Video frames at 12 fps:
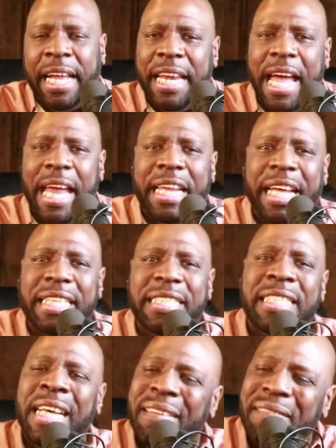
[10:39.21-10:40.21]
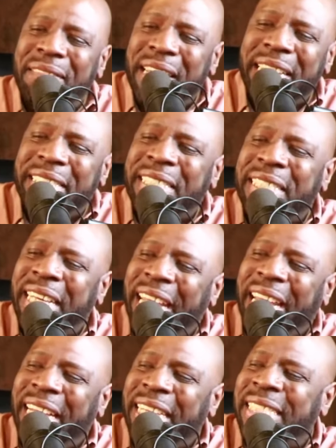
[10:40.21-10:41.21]
And that is this
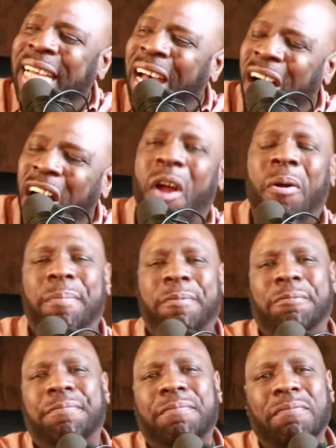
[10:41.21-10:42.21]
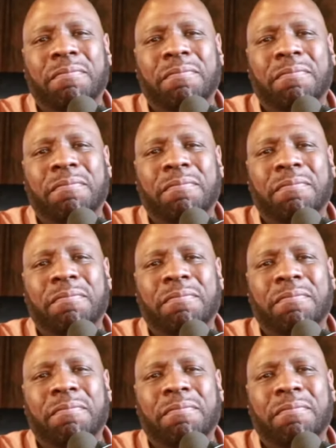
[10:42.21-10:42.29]
is horrible.